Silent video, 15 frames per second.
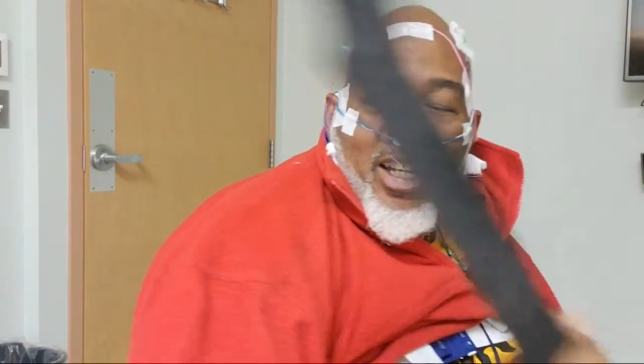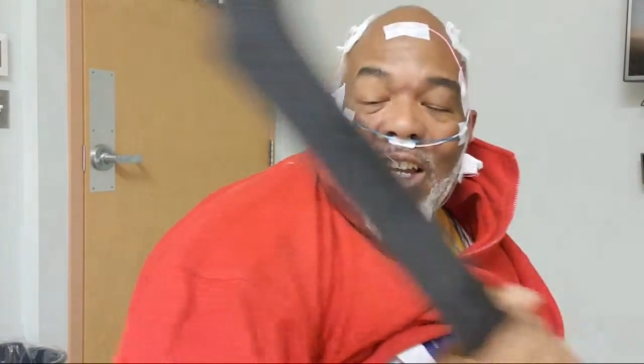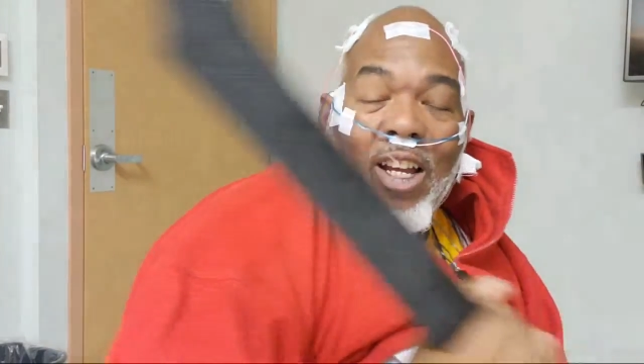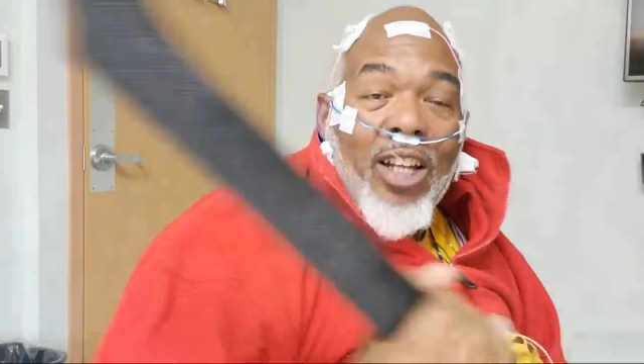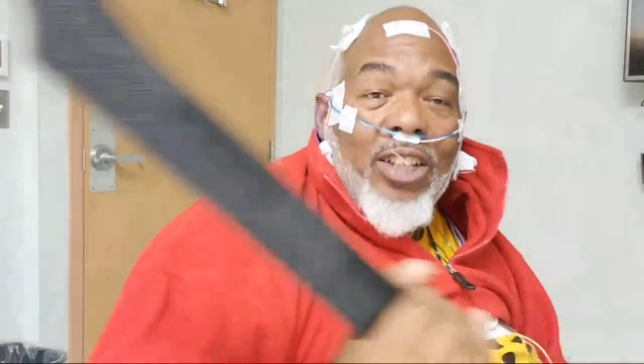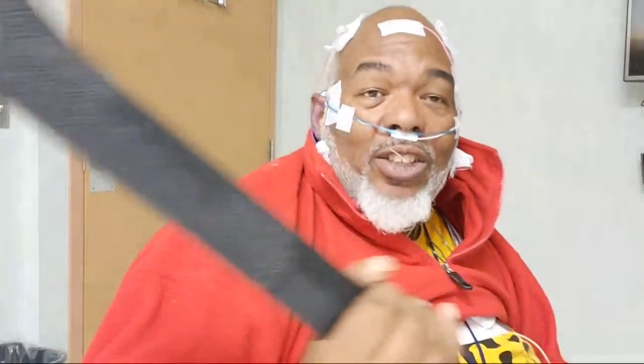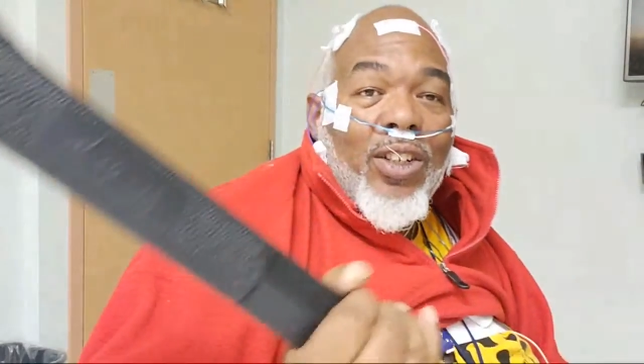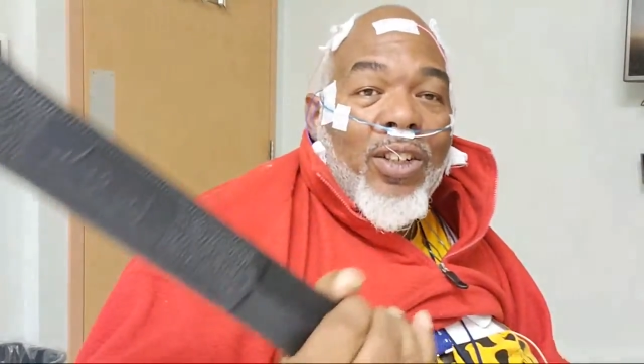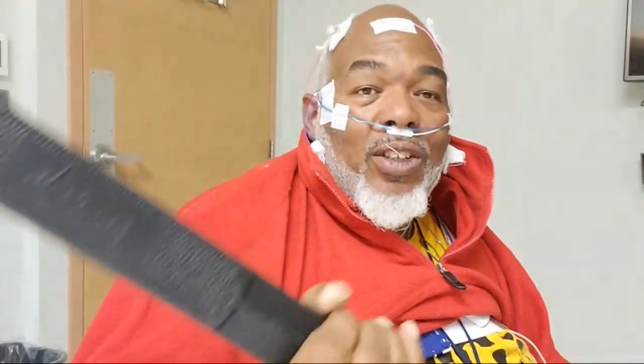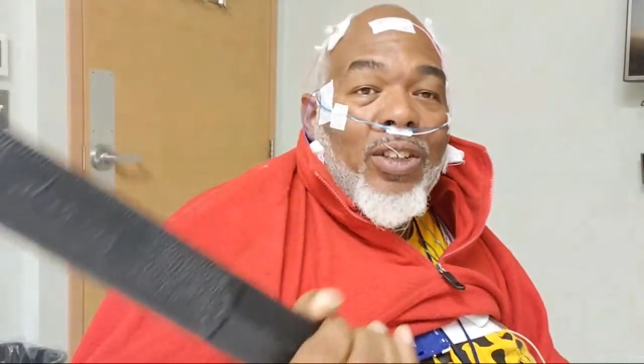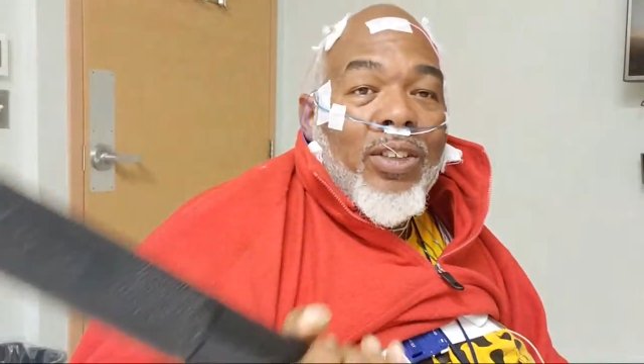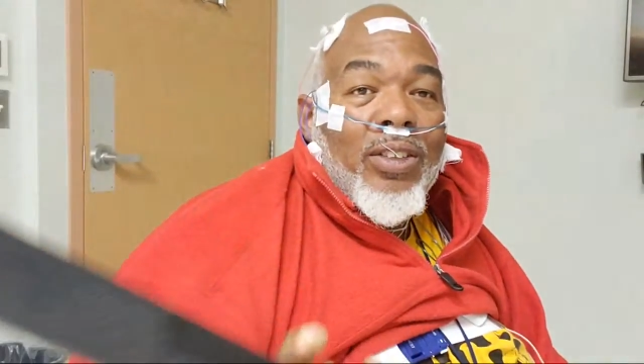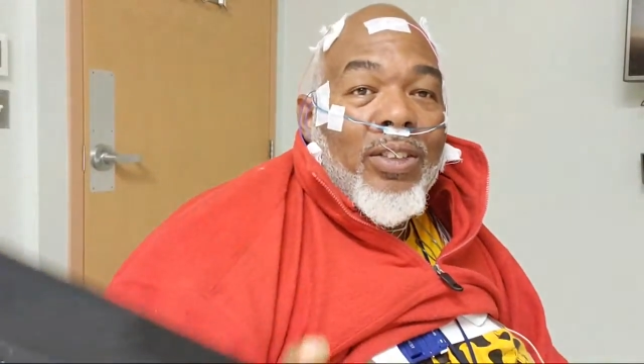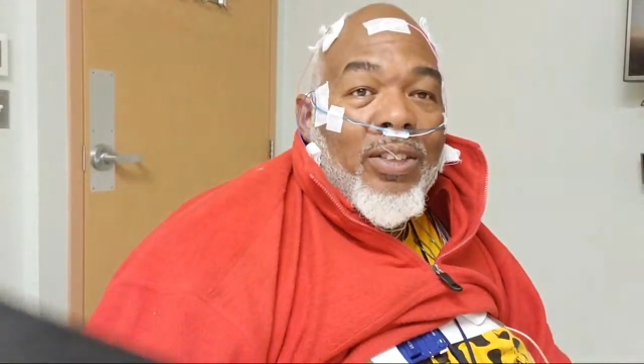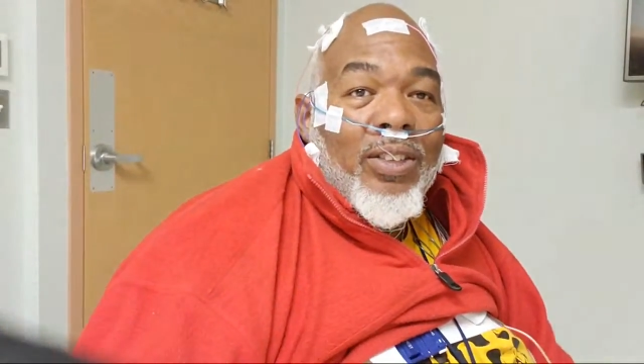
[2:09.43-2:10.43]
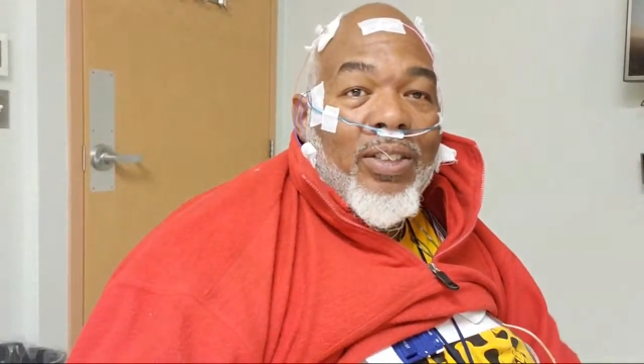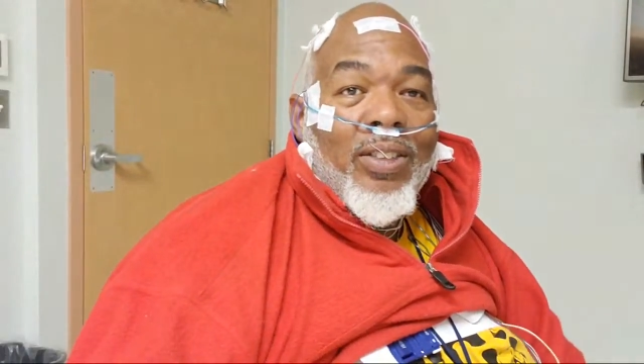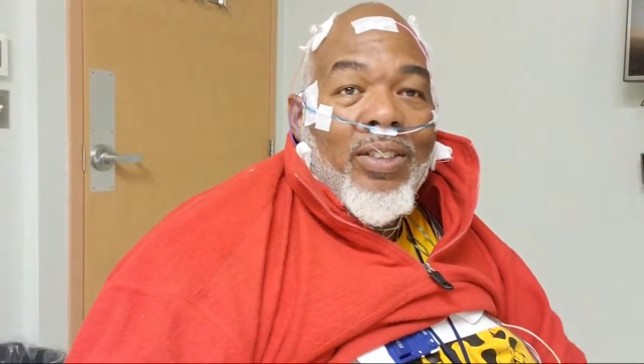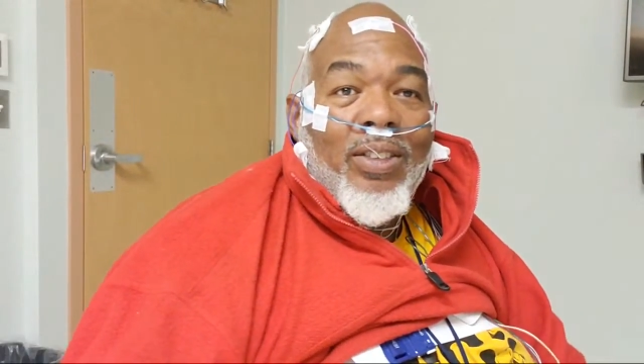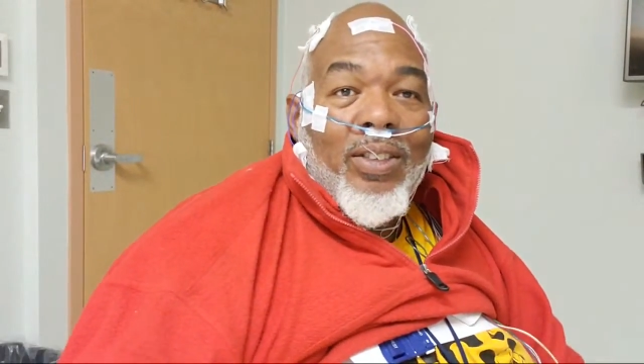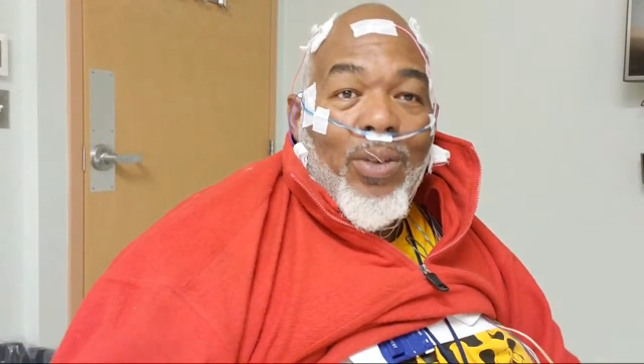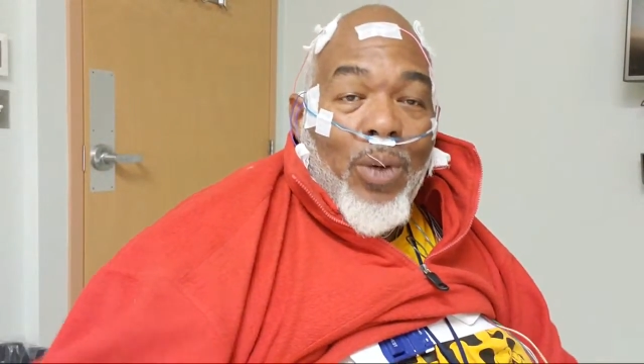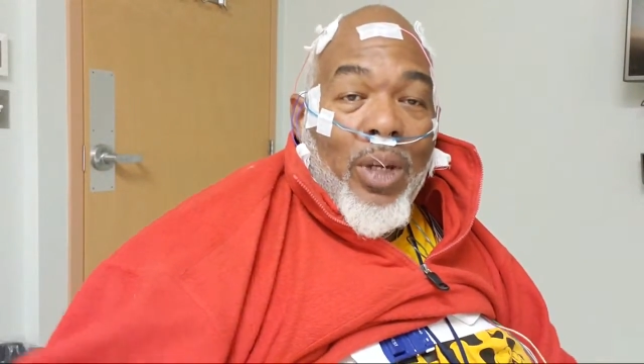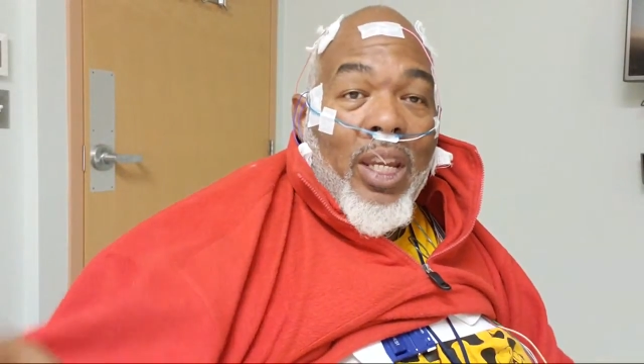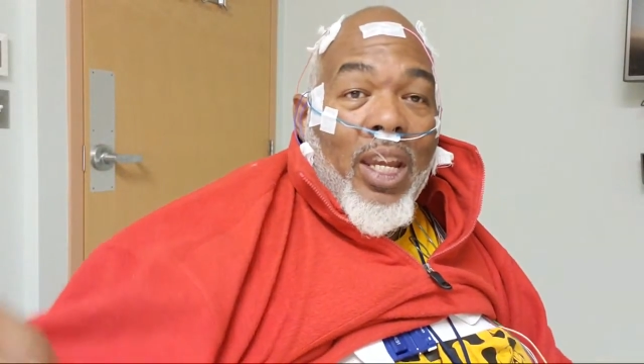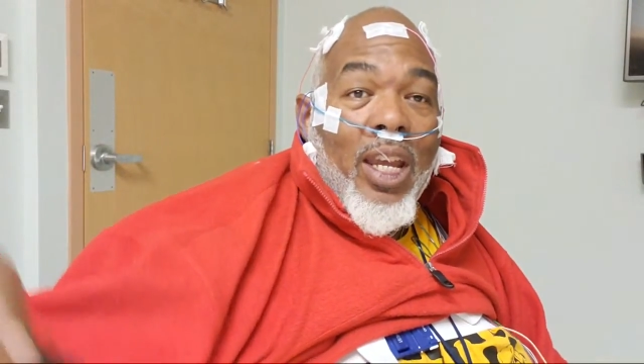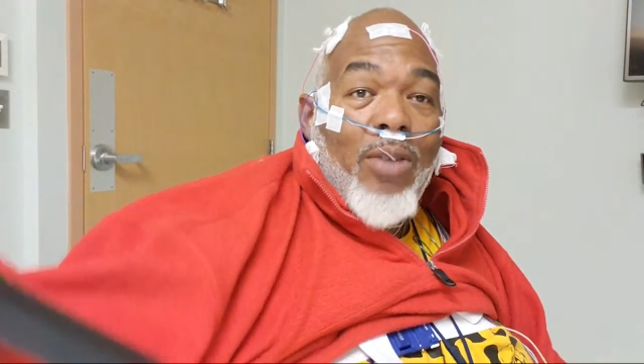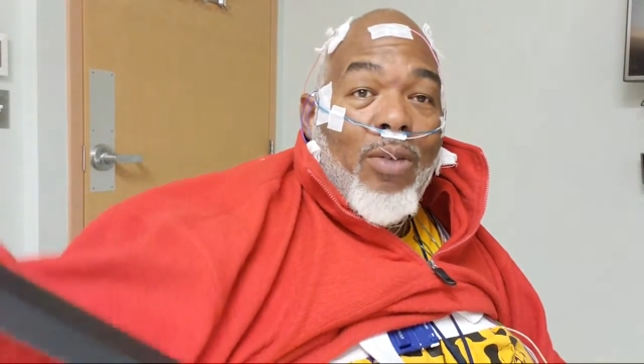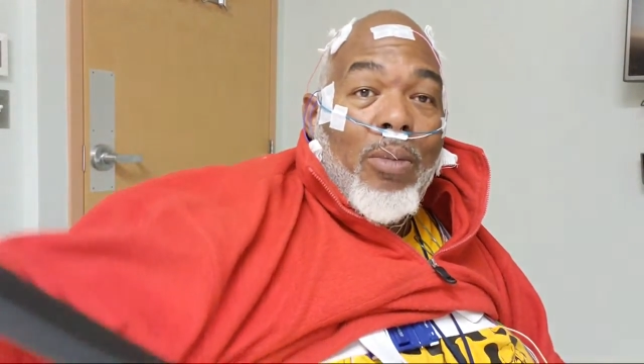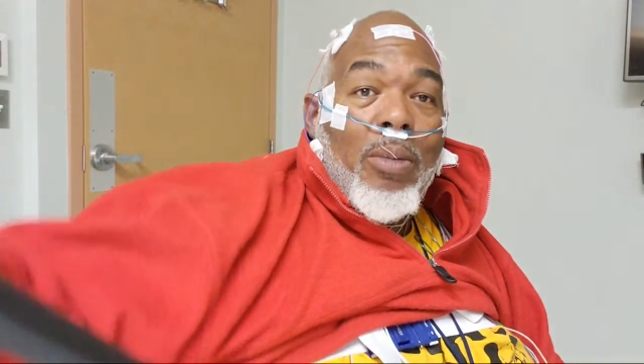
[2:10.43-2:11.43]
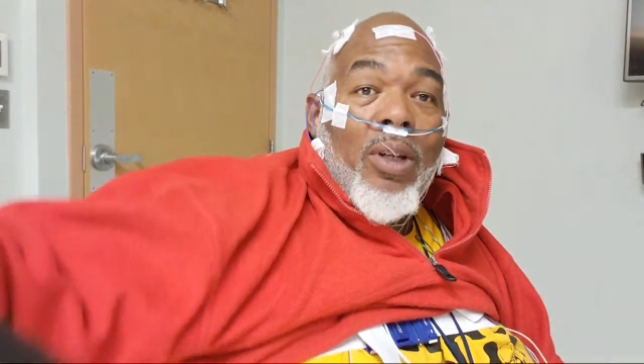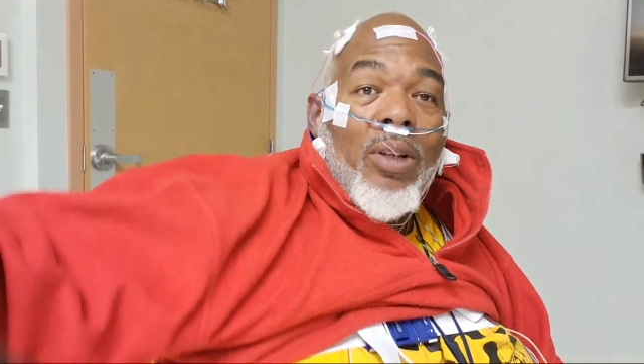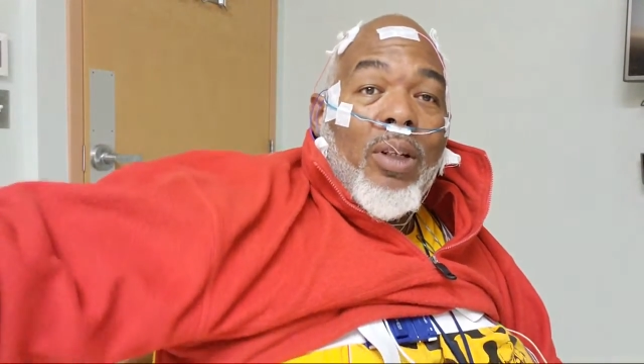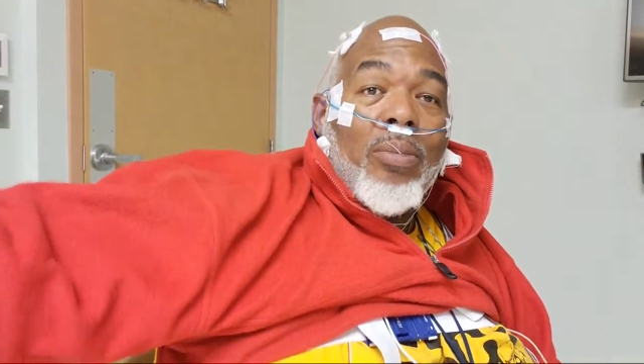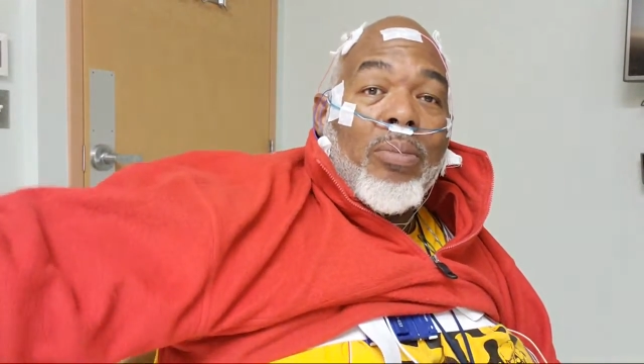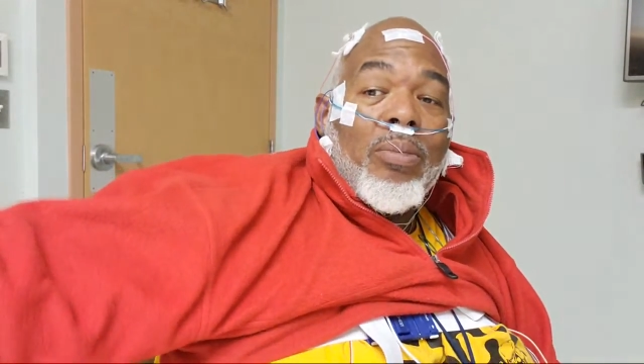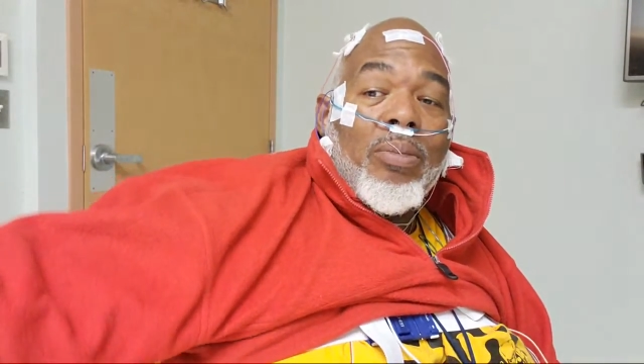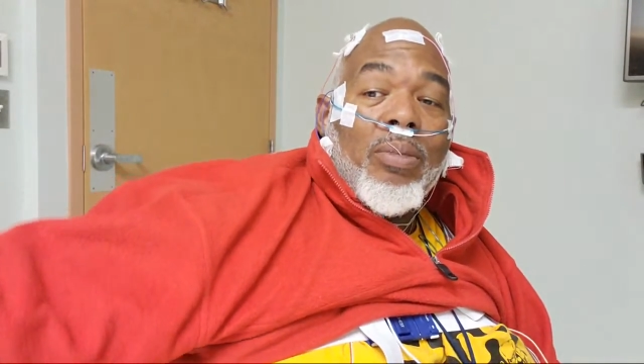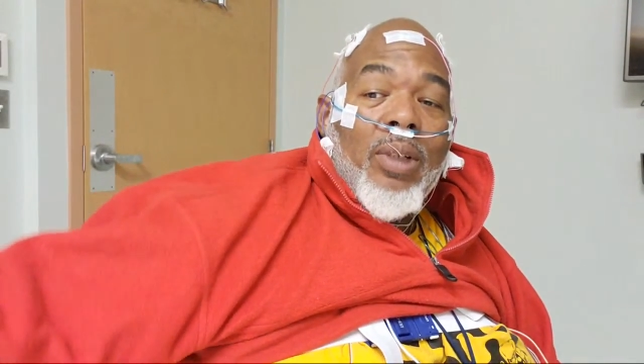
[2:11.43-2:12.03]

Oscar, we can rebuild him.